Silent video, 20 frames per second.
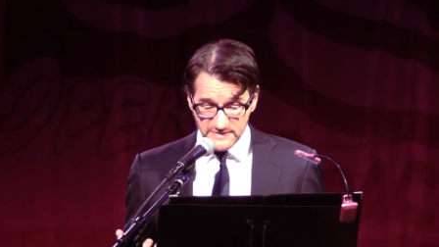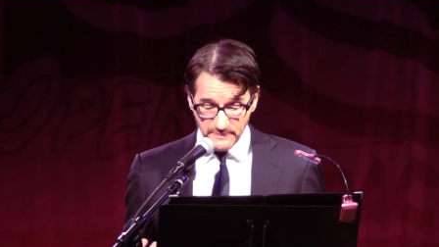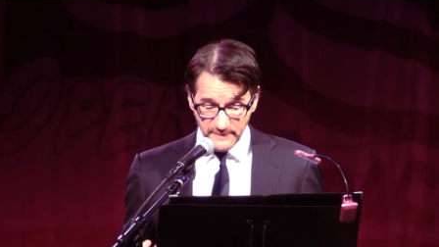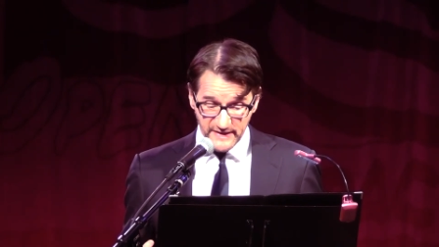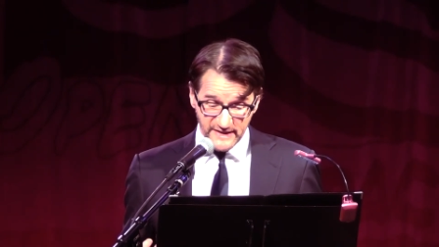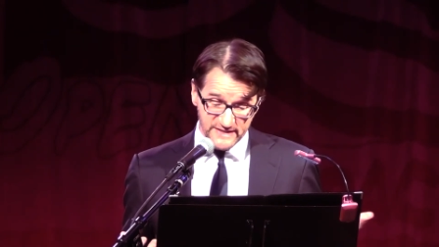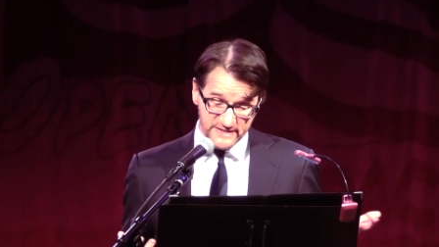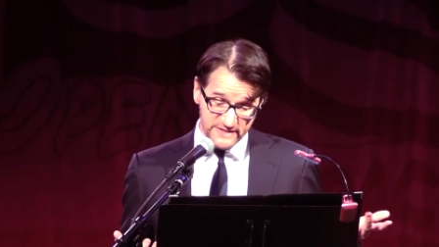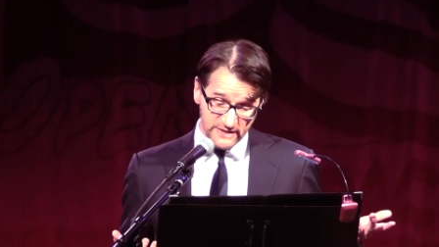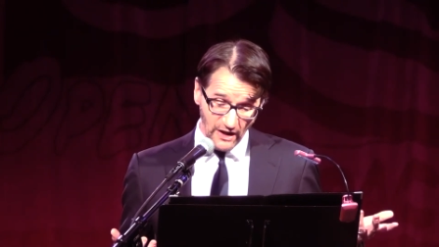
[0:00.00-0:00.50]
but
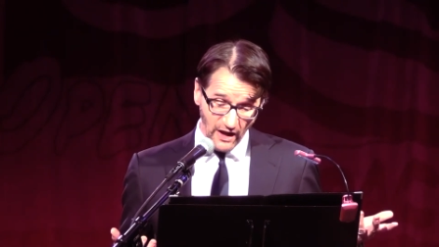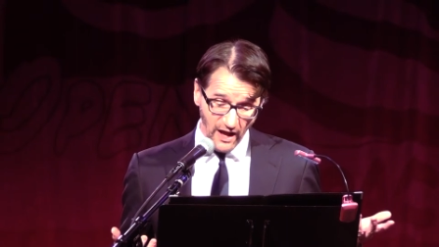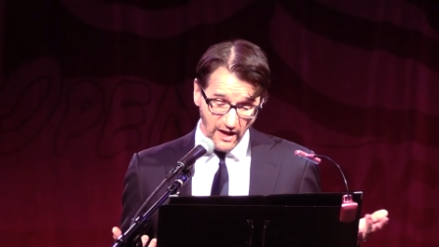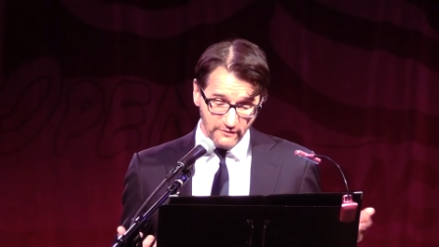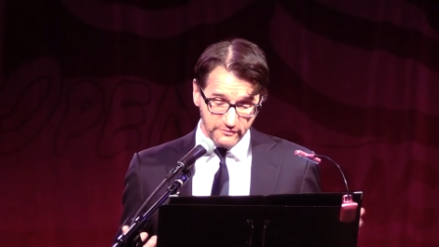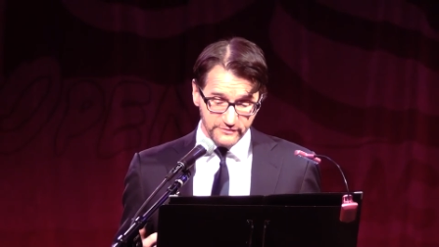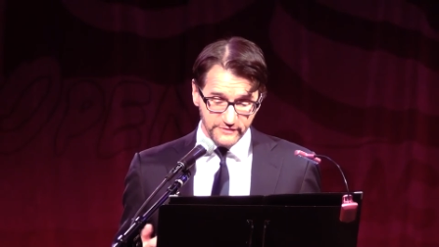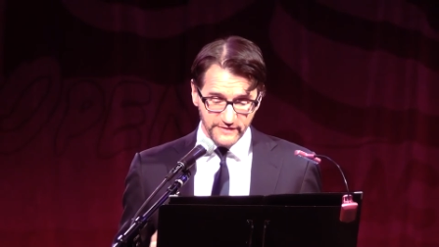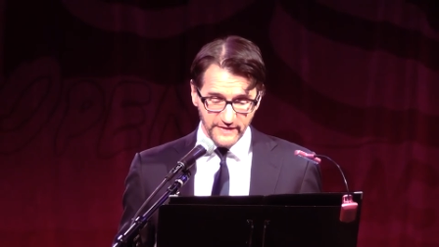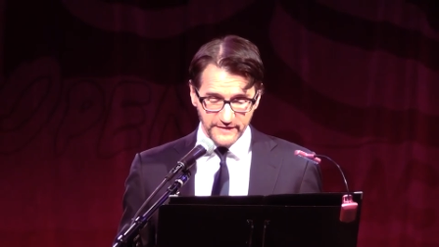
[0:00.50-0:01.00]
he
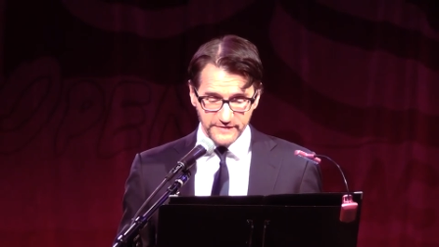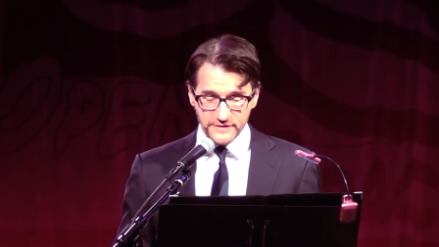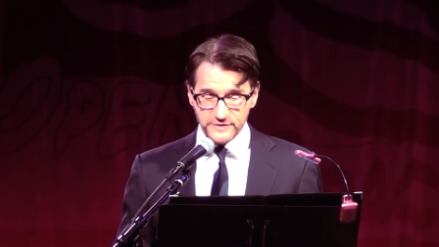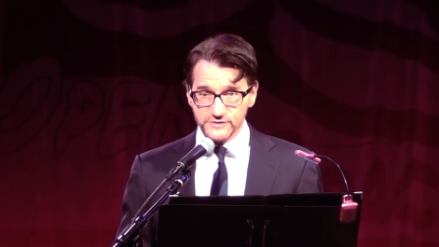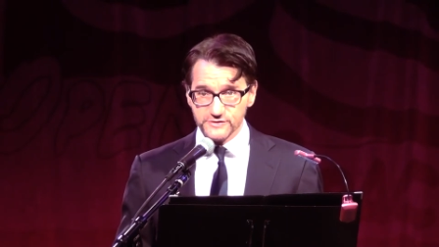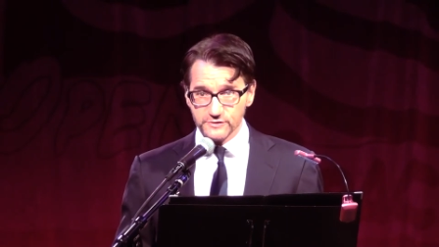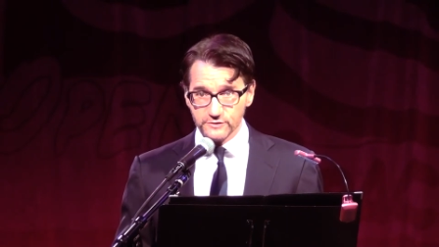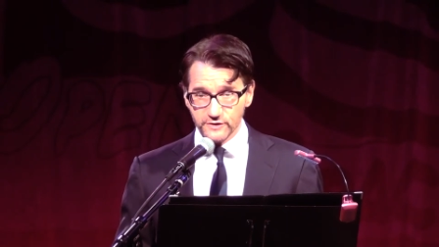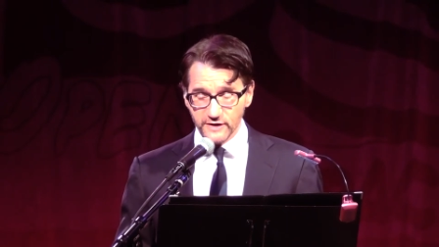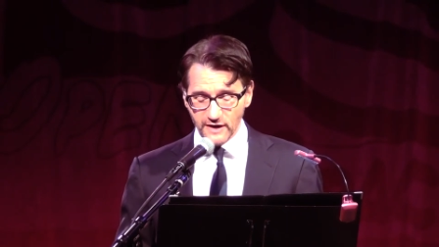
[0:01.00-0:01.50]
scoffed that the
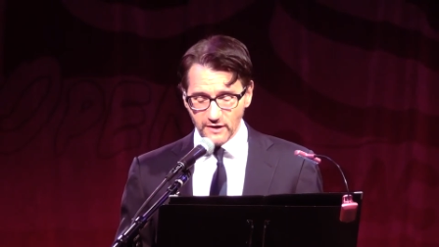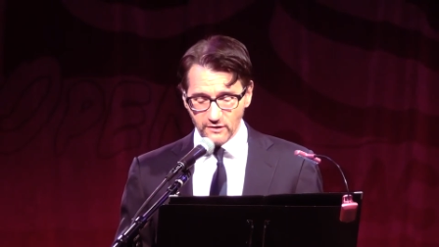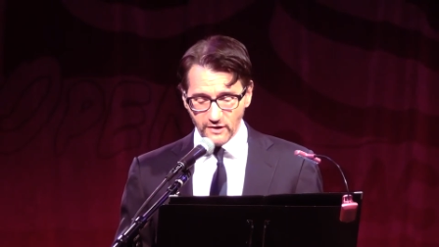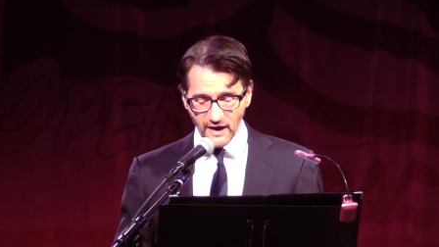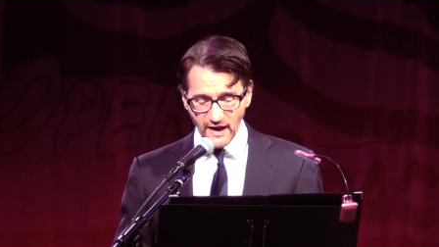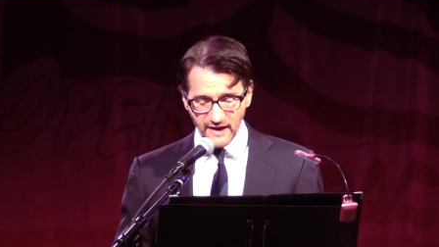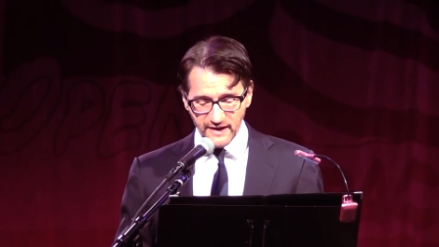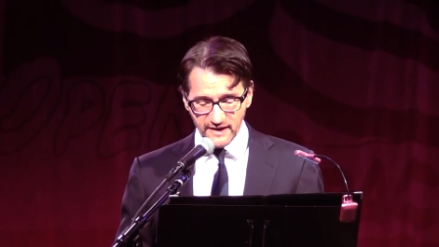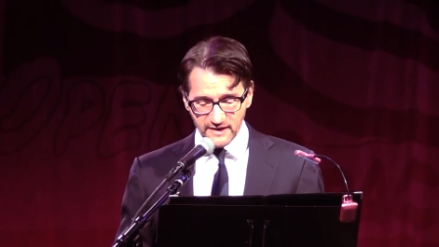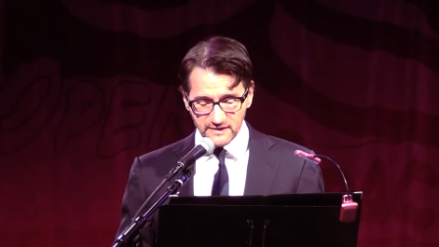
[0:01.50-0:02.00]
studio
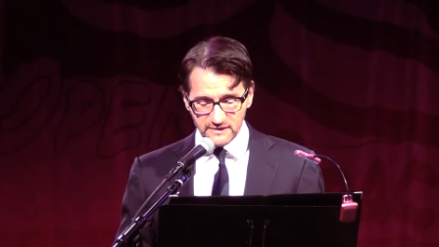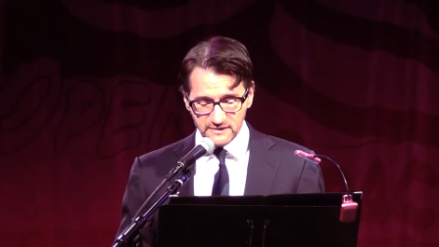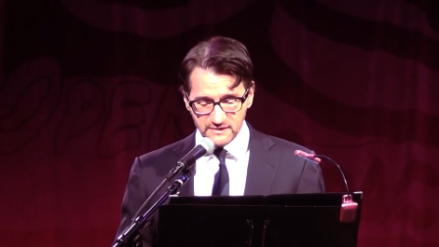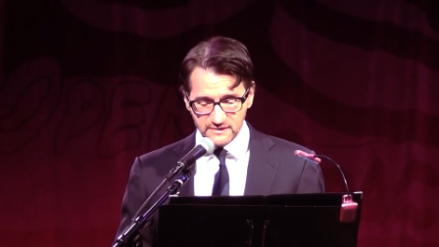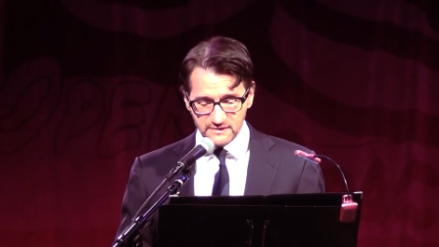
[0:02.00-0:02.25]
got it.